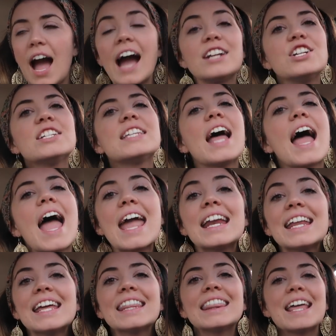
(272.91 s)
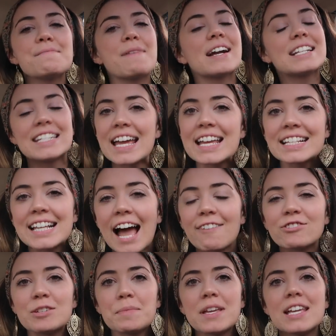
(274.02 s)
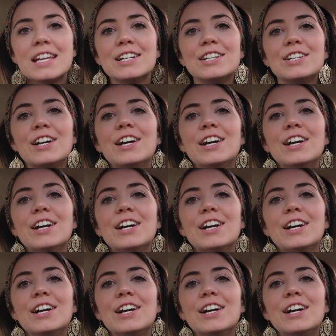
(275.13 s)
I just hate it that my days have to be,